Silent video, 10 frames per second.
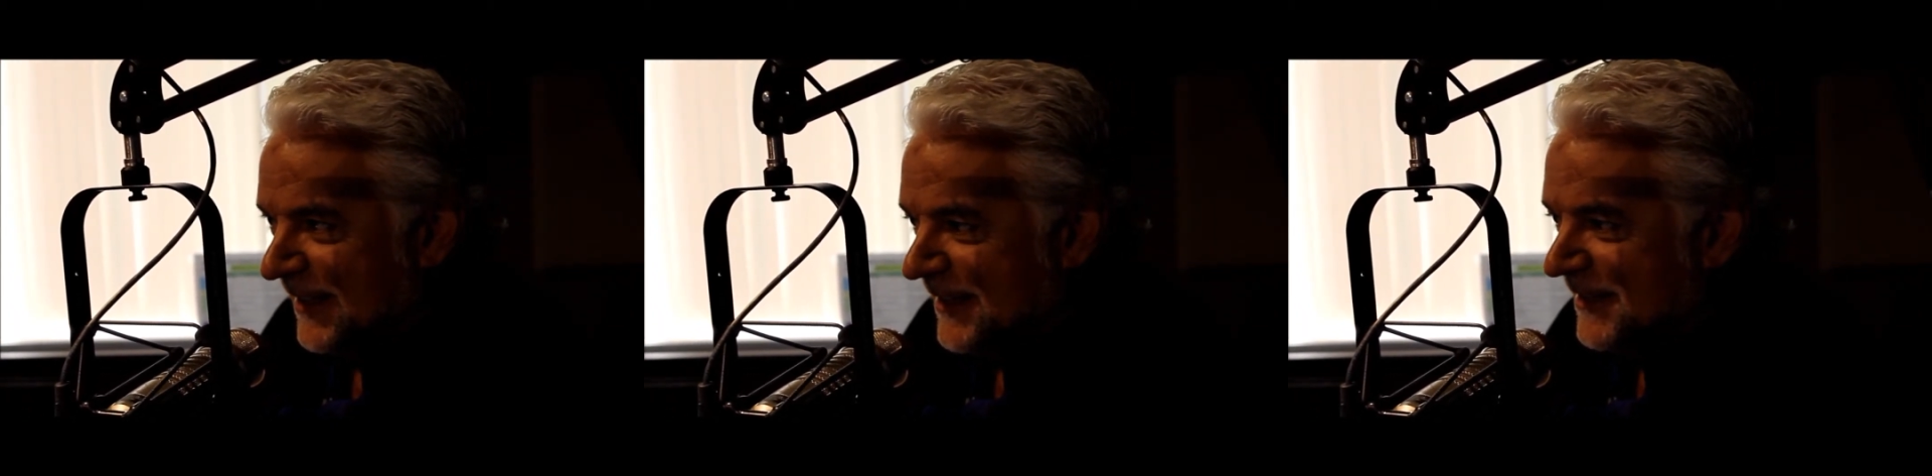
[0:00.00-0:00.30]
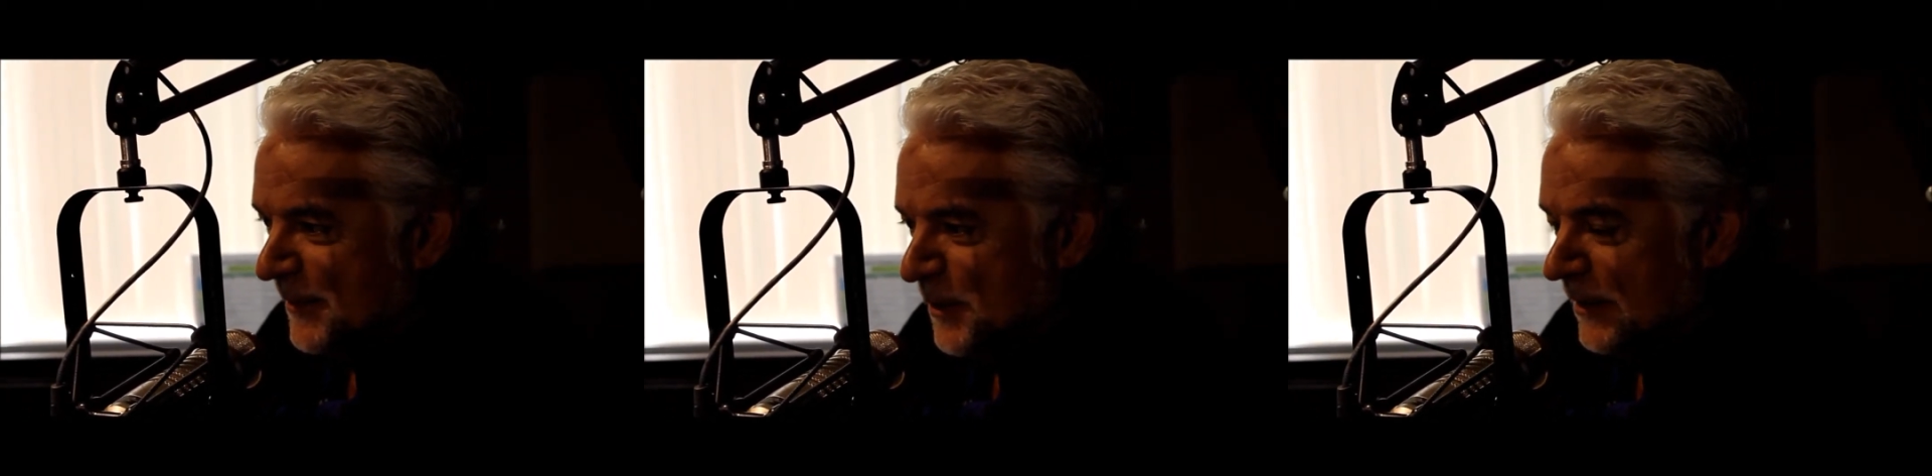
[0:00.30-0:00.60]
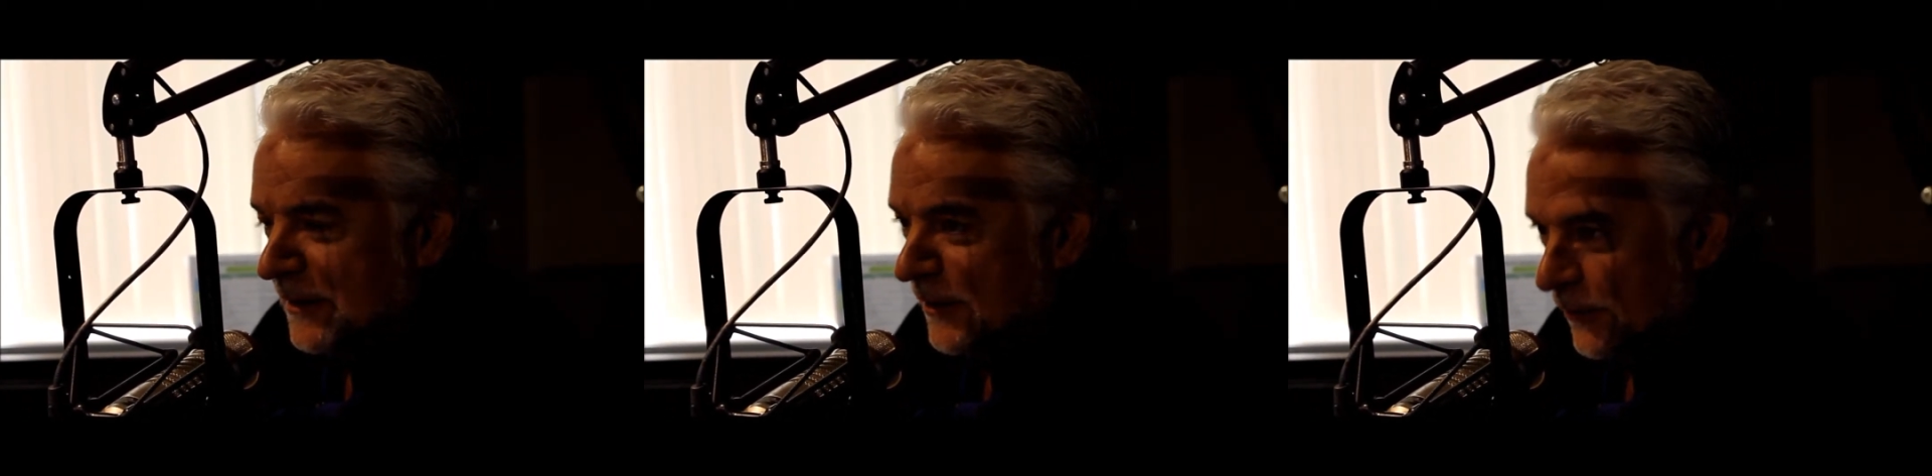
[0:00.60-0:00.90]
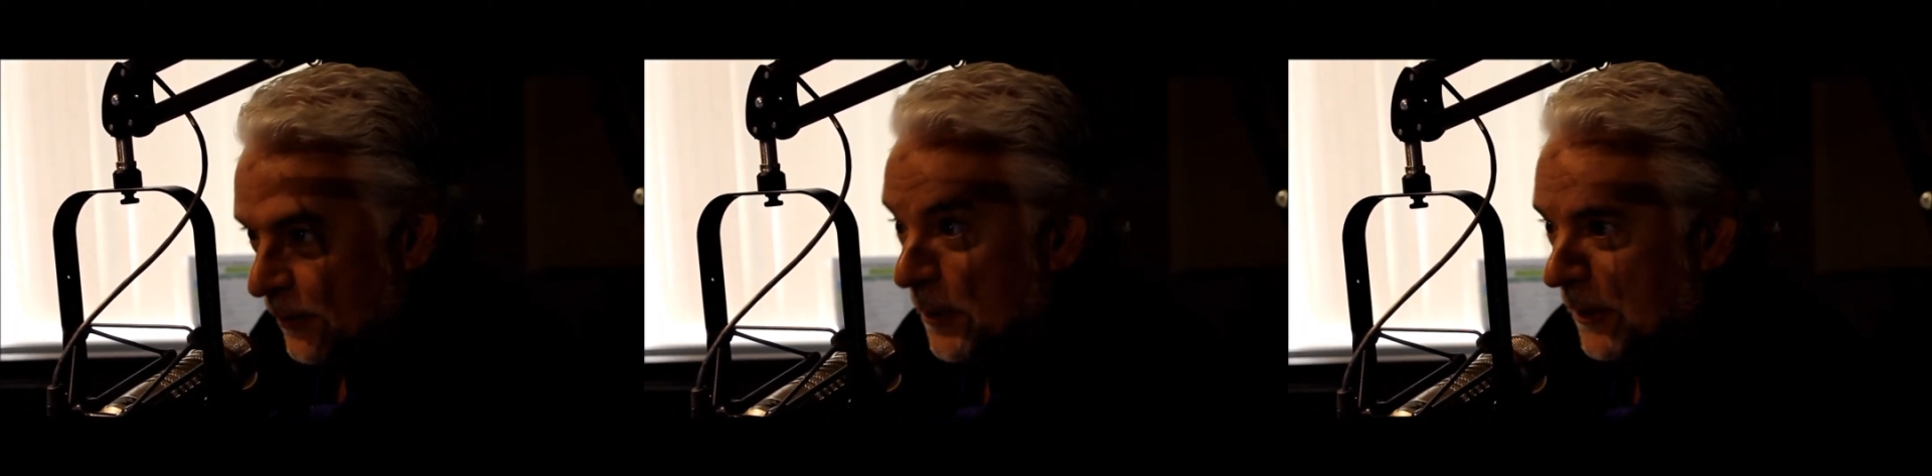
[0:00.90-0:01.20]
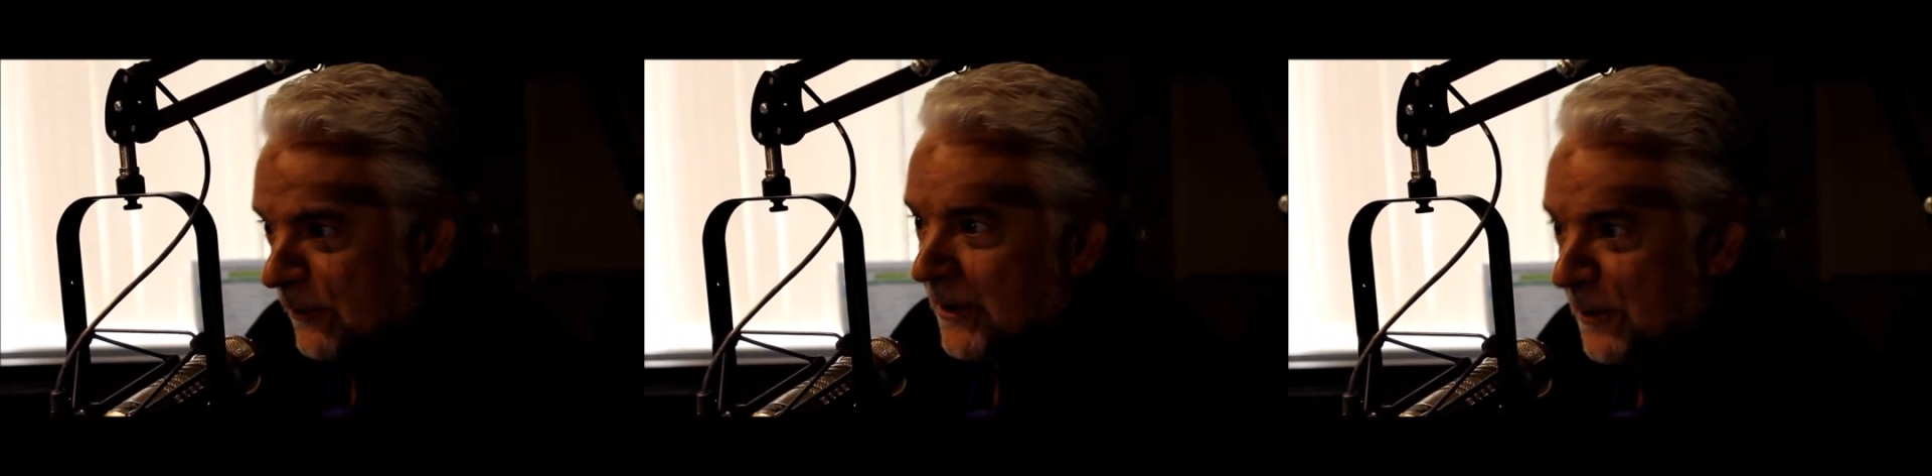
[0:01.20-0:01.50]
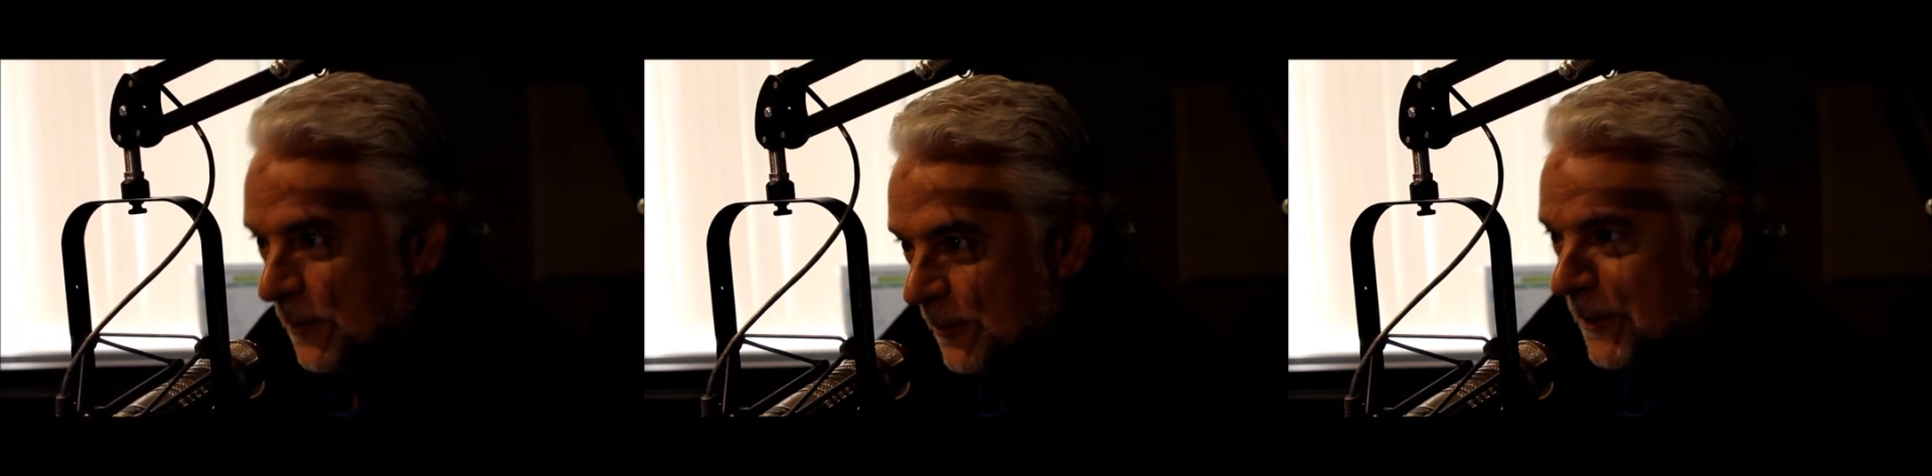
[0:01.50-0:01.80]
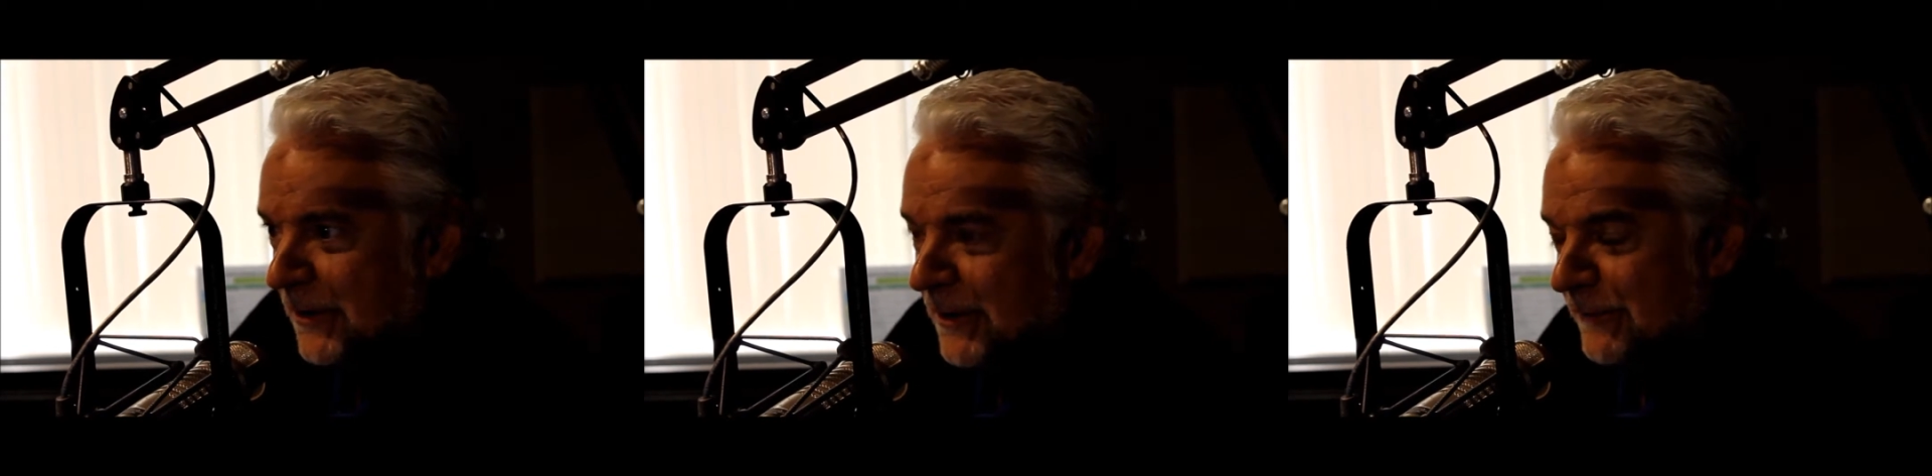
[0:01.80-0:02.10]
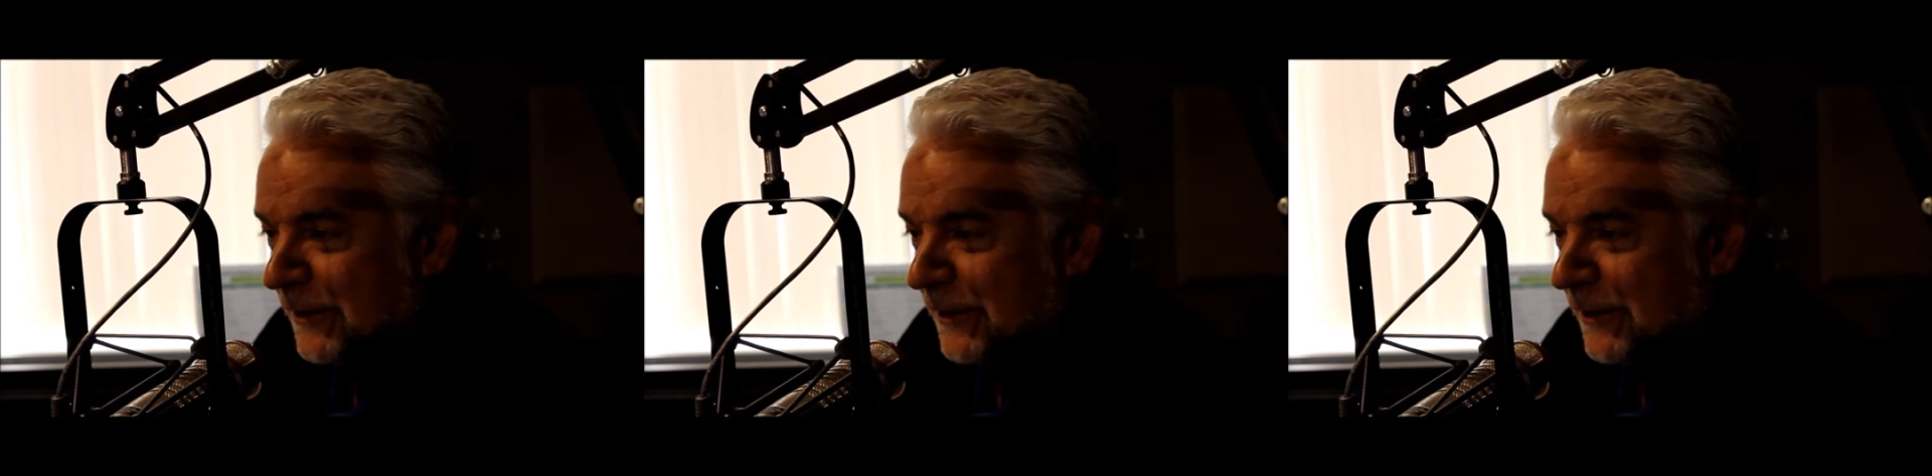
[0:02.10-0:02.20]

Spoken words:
he apparently does 3 weeks on, 1 week off.